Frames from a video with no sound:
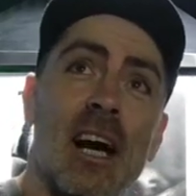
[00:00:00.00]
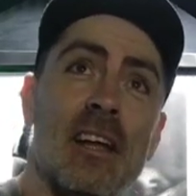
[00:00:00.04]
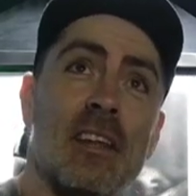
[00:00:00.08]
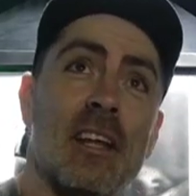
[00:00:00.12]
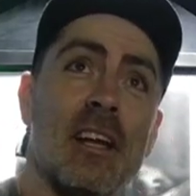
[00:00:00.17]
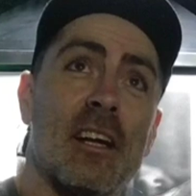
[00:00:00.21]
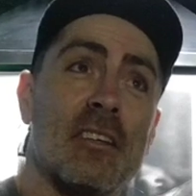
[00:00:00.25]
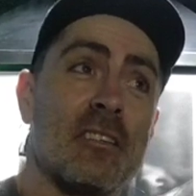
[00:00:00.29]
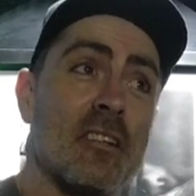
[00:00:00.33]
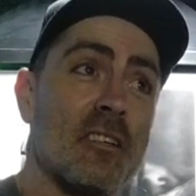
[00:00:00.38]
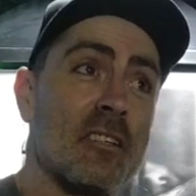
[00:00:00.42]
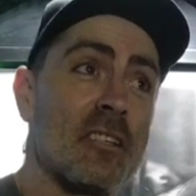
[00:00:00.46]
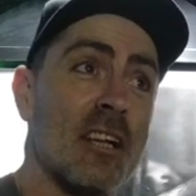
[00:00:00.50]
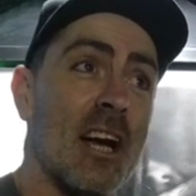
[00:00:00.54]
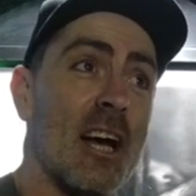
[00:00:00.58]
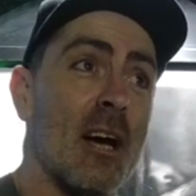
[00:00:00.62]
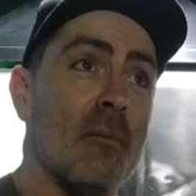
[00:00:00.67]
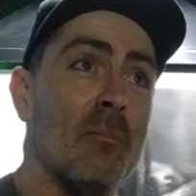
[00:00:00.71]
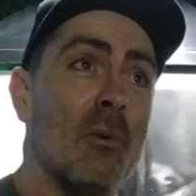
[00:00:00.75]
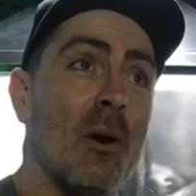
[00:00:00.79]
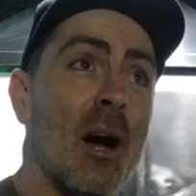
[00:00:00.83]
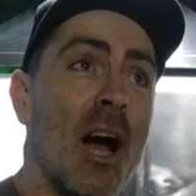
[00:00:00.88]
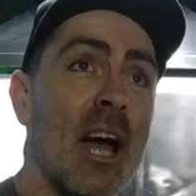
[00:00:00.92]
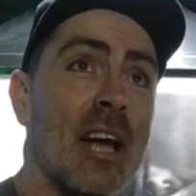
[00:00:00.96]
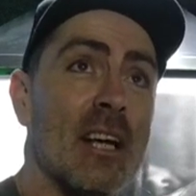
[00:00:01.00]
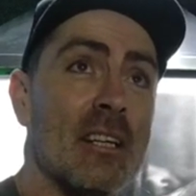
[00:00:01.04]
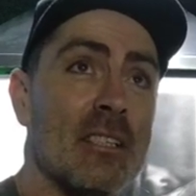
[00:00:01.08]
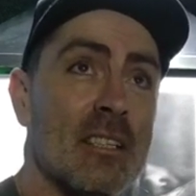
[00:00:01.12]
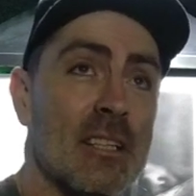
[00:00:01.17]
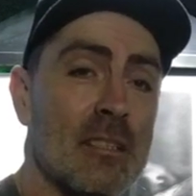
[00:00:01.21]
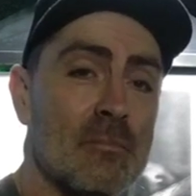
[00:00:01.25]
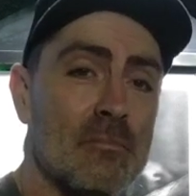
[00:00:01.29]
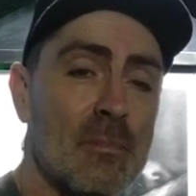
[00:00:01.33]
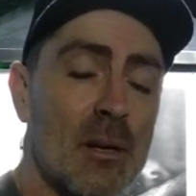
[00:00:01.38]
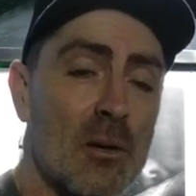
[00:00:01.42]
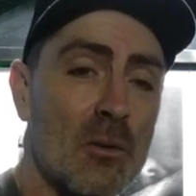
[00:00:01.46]
And then as I say, I put
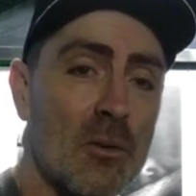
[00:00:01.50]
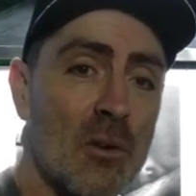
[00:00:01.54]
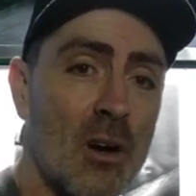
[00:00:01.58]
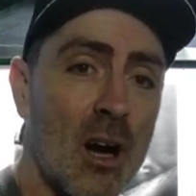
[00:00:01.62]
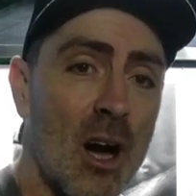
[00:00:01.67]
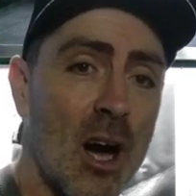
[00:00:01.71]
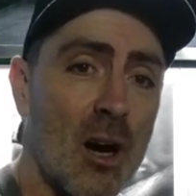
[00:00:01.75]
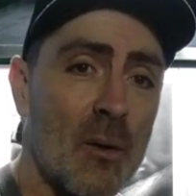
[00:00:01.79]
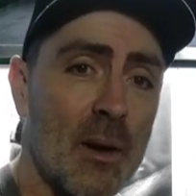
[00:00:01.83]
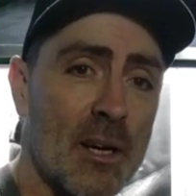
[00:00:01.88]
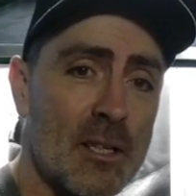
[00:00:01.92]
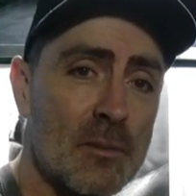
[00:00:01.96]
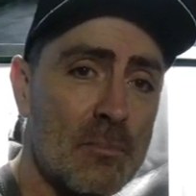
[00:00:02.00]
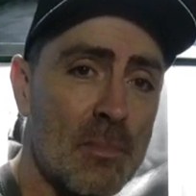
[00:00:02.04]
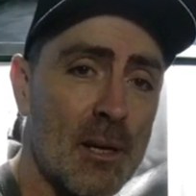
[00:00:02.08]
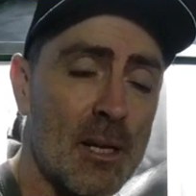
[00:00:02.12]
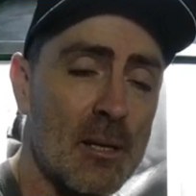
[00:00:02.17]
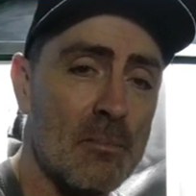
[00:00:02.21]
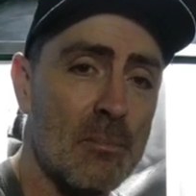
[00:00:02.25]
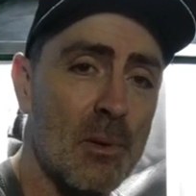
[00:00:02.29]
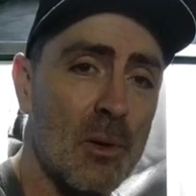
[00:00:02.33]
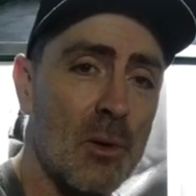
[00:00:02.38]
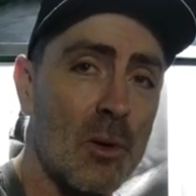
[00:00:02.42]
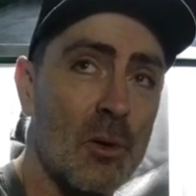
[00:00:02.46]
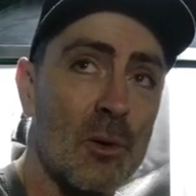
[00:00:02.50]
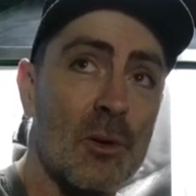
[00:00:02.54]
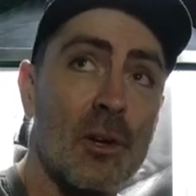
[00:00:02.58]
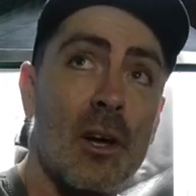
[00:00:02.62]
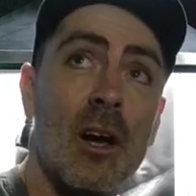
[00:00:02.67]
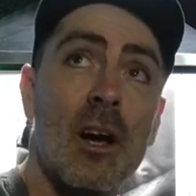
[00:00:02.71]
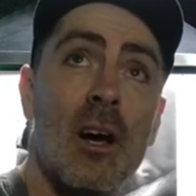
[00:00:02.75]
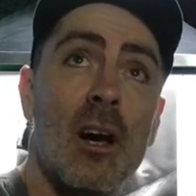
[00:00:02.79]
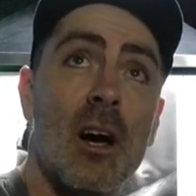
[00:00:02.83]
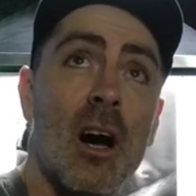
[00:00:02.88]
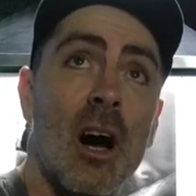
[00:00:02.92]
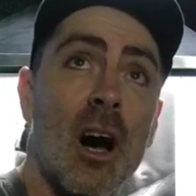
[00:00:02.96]
eighteen mil O S B
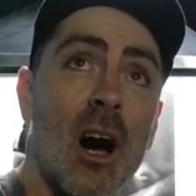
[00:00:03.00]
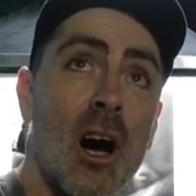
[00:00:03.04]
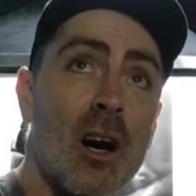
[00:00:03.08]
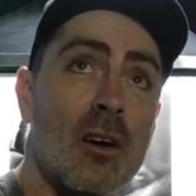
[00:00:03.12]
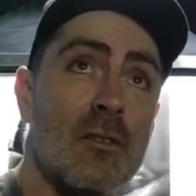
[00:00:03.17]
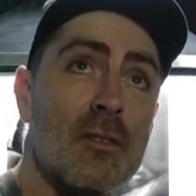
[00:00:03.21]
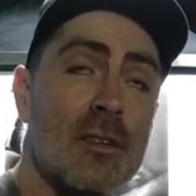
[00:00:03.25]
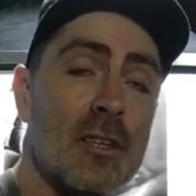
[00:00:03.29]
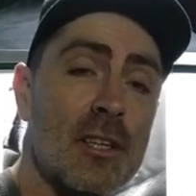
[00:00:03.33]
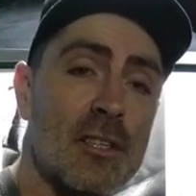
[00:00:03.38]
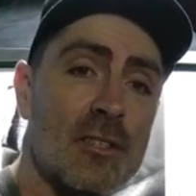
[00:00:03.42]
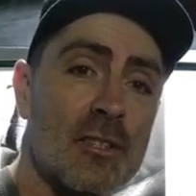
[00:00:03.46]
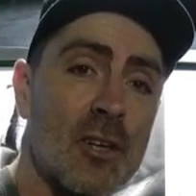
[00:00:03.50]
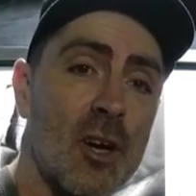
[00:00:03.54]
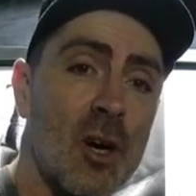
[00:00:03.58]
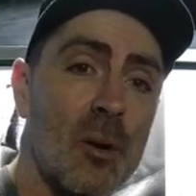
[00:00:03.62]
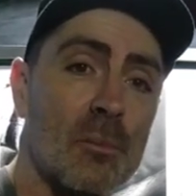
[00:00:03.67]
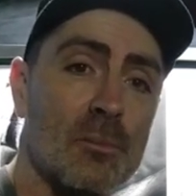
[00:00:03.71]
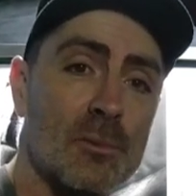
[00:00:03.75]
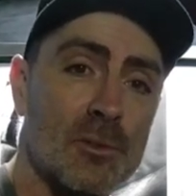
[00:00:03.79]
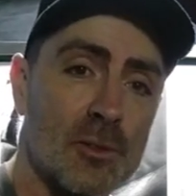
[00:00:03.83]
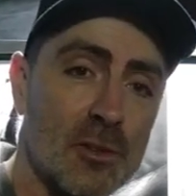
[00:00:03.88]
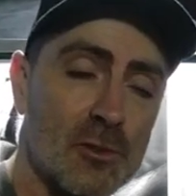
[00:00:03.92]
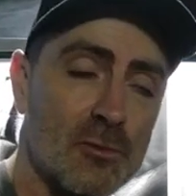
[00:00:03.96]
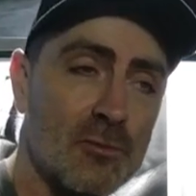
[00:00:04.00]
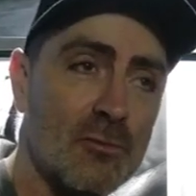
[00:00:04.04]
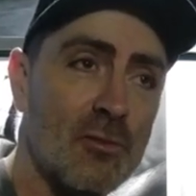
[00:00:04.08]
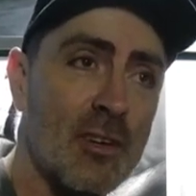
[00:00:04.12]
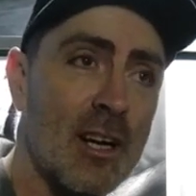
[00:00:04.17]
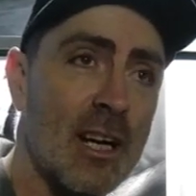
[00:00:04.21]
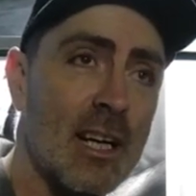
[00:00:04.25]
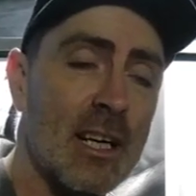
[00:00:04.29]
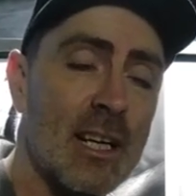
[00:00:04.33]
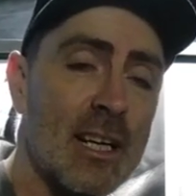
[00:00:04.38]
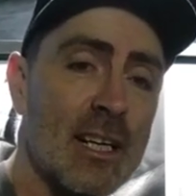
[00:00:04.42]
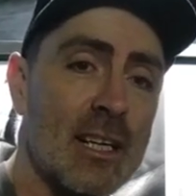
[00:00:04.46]
board over the top to
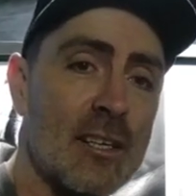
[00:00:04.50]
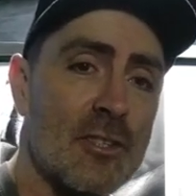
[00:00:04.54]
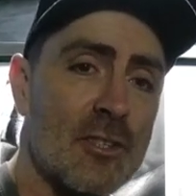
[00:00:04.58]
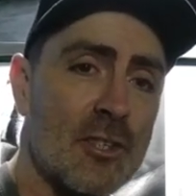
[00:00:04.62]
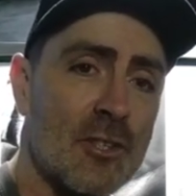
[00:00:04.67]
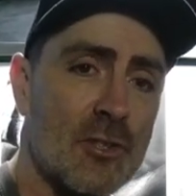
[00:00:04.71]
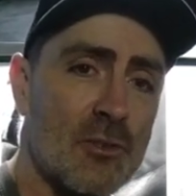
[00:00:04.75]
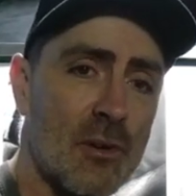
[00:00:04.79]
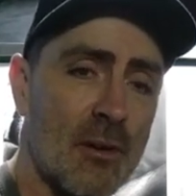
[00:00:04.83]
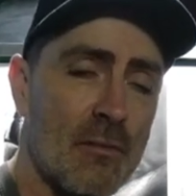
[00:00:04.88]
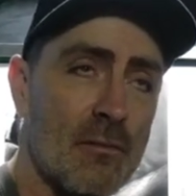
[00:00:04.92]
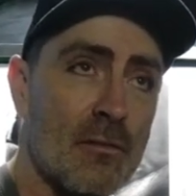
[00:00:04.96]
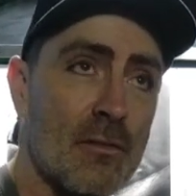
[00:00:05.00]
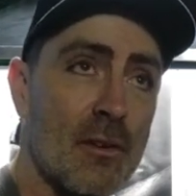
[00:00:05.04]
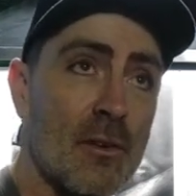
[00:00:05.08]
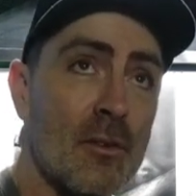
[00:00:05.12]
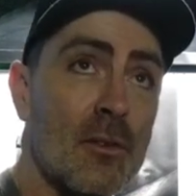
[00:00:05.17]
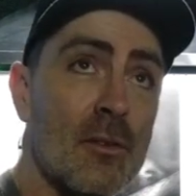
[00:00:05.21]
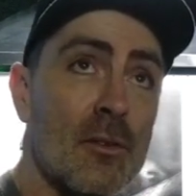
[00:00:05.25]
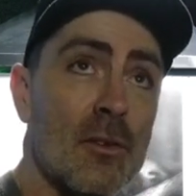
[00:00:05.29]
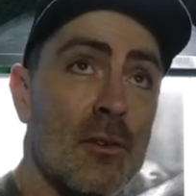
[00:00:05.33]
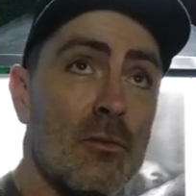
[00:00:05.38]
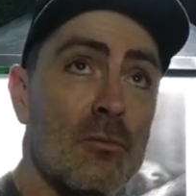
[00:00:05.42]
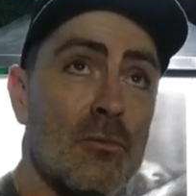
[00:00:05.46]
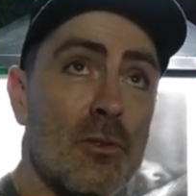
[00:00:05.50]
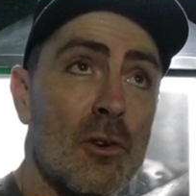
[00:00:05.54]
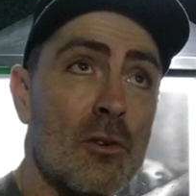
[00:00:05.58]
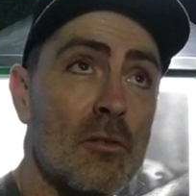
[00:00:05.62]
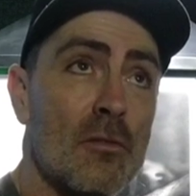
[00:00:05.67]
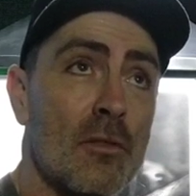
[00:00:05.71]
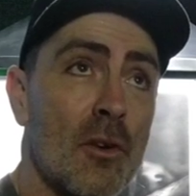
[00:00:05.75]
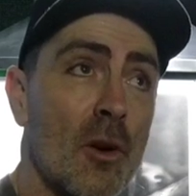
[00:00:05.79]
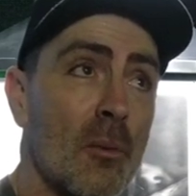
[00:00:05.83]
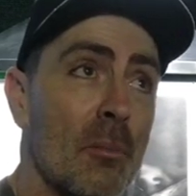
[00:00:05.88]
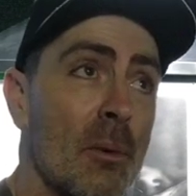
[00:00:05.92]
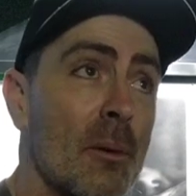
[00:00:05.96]
really strengthen
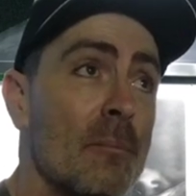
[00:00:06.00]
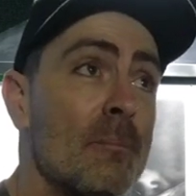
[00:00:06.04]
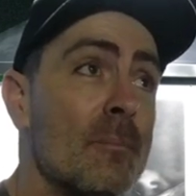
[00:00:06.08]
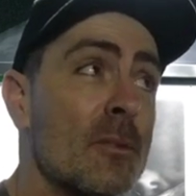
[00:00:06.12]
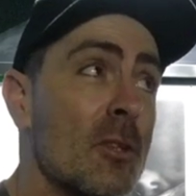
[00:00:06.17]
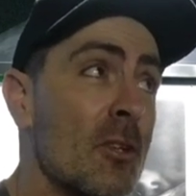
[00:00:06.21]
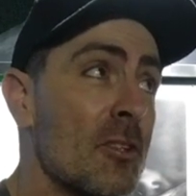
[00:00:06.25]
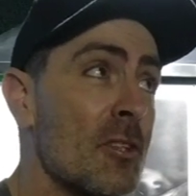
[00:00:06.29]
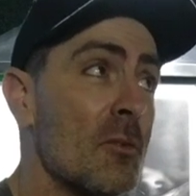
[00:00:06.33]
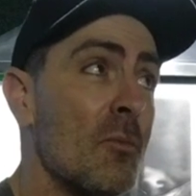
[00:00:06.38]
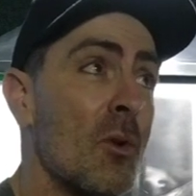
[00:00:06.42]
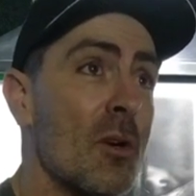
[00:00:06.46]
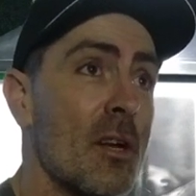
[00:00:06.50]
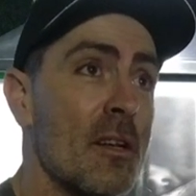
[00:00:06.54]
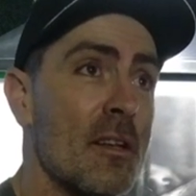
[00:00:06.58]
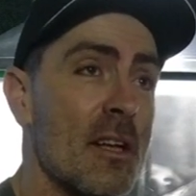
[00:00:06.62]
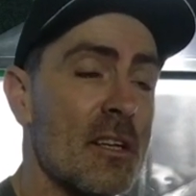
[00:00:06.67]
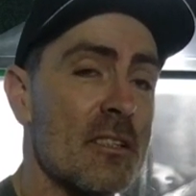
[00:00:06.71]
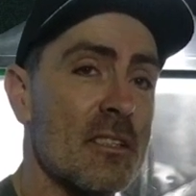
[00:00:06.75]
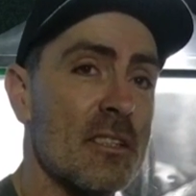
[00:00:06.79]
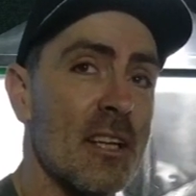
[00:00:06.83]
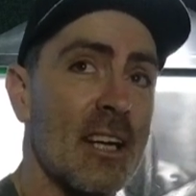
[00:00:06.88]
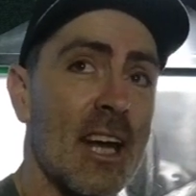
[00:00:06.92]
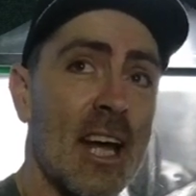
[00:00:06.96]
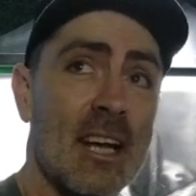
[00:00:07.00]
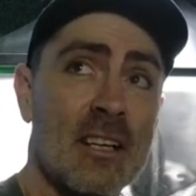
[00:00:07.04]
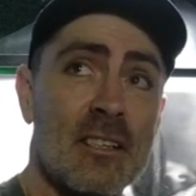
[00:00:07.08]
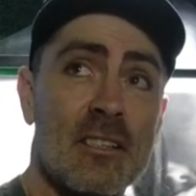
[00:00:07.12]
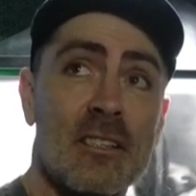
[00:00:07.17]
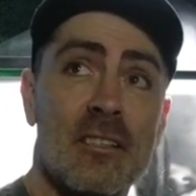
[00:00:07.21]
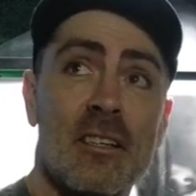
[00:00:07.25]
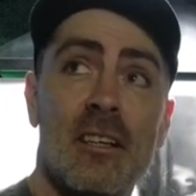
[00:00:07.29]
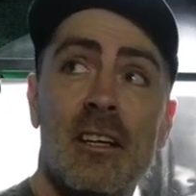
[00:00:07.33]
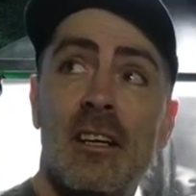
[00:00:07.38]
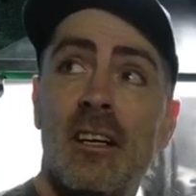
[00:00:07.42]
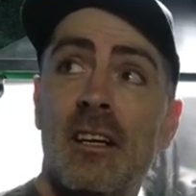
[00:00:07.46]
roof up, because I wanted this to
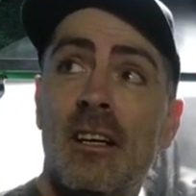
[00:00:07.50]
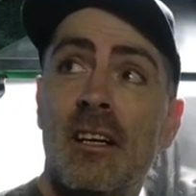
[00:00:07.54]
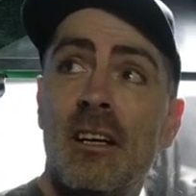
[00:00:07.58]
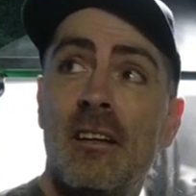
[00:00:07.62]
last.